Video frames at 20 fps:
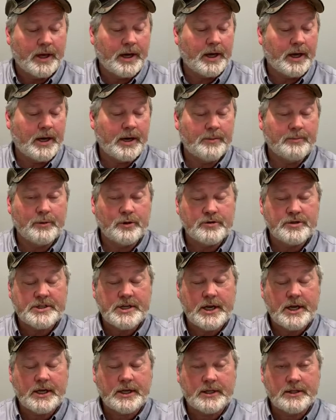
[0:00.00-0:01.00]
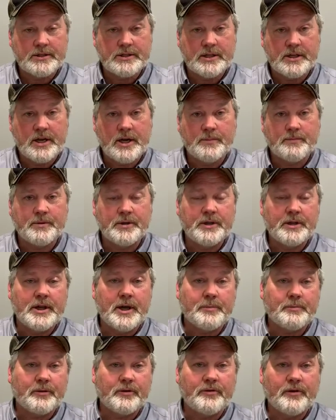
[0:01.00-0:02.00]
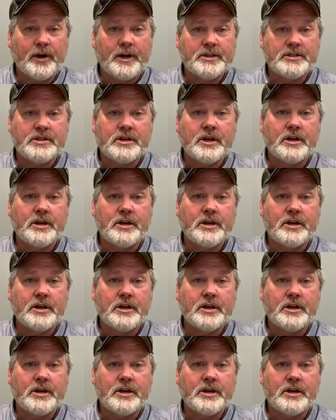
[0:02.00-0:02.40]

Mosaic is a company that provides